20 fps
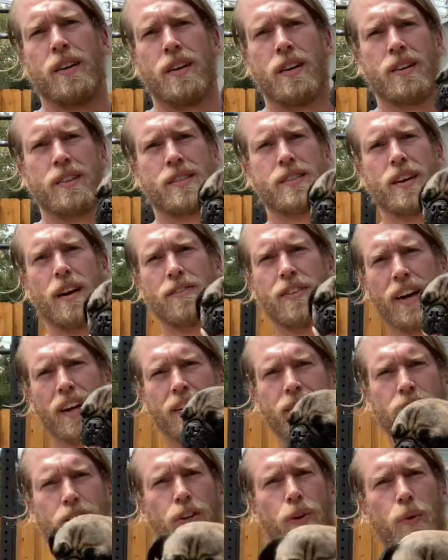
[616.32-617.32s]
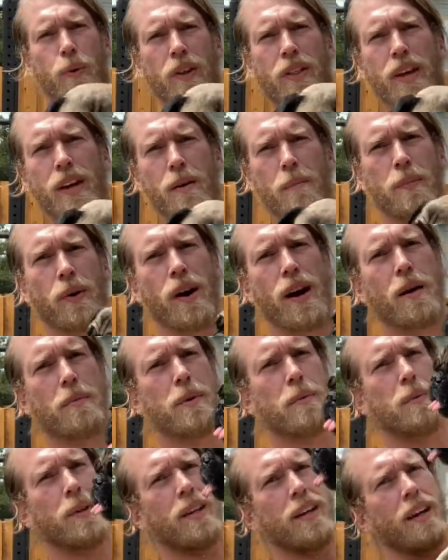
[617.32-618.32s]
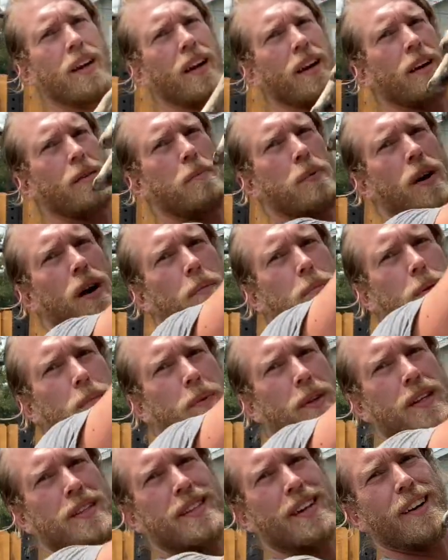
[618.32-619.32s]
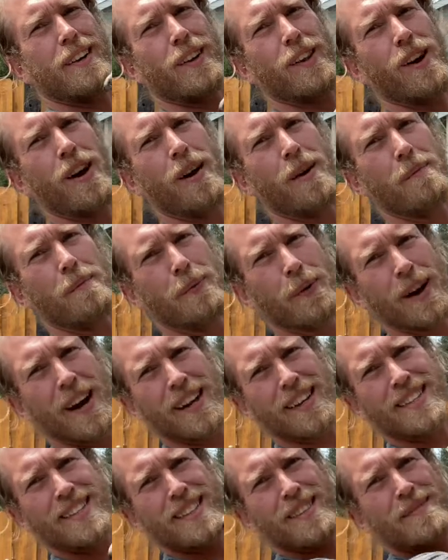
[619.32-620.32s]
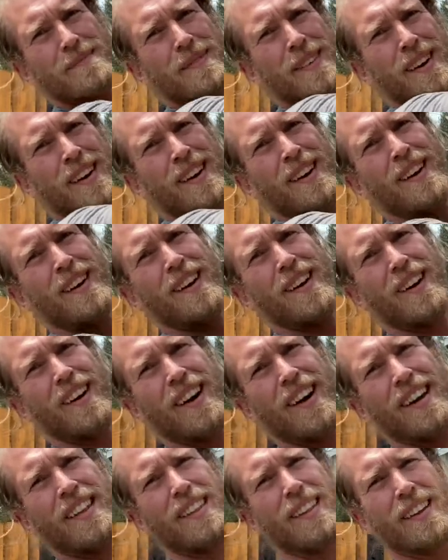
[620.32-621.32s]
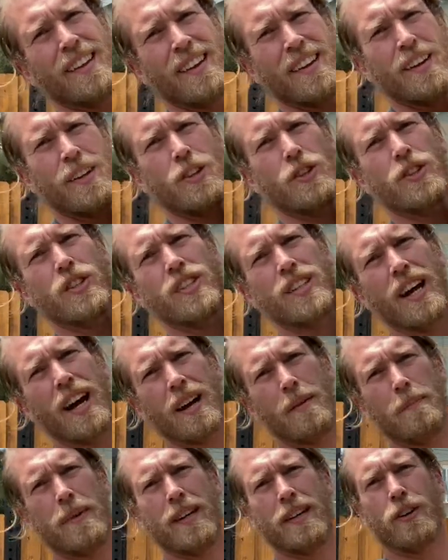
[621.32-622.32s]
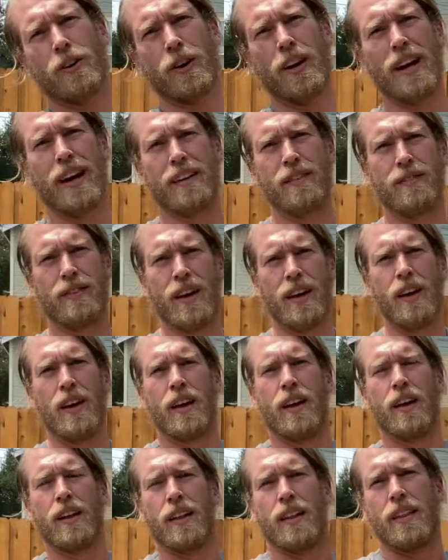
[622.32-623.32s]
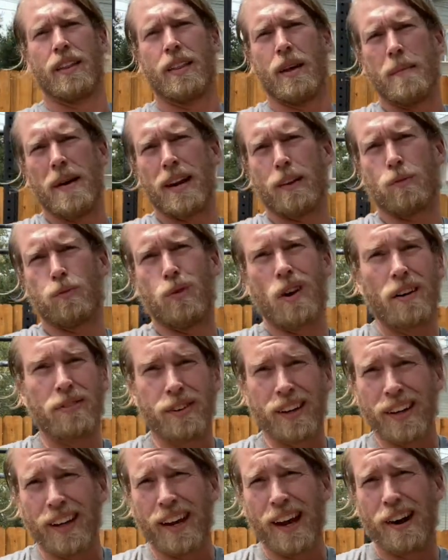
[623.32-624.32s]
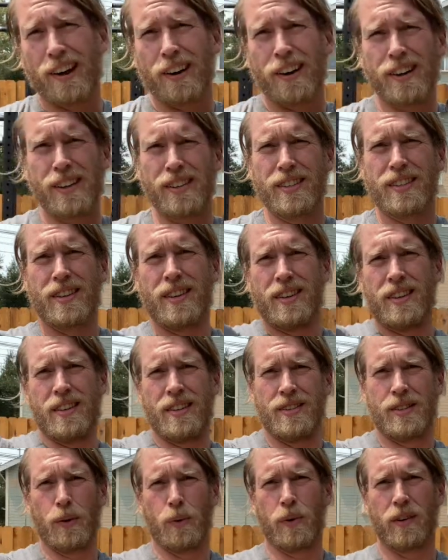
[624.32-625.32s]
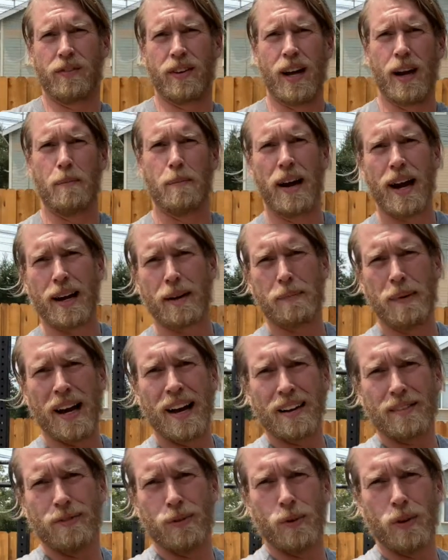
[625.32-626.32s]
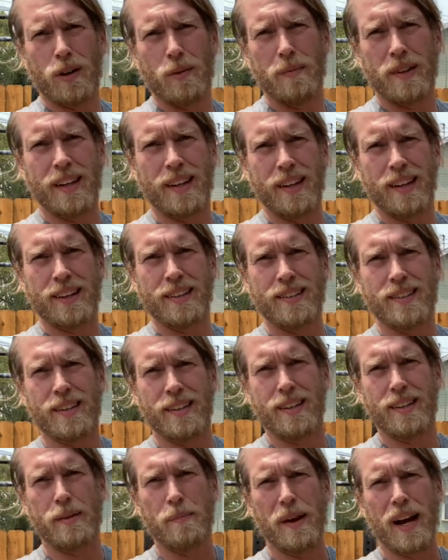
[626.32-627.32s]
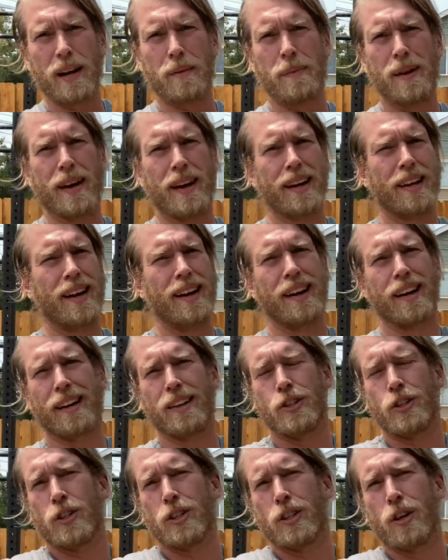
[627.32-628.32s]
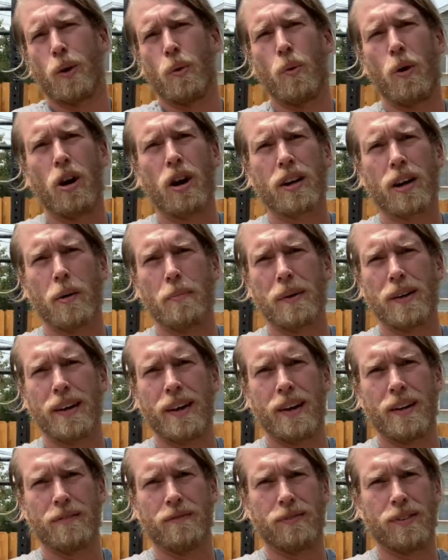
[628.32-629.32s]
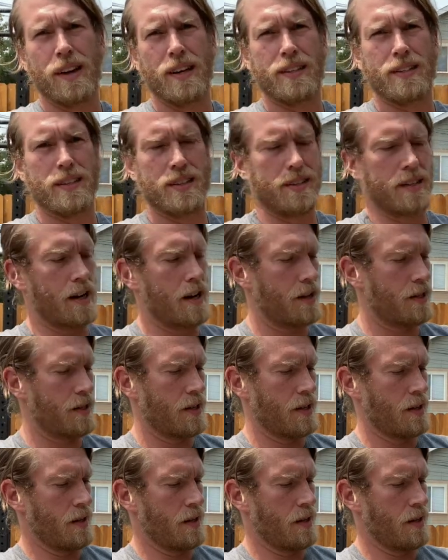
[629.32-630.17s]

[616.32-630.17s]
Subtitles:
stuff I could do with him probably. I could probably single arm press him. All right, you just gotta be creative. They make Ruffit carriers, so we've got a backpack for him that he can sit in the backpack, and I can just go walk up and down flights of stairs.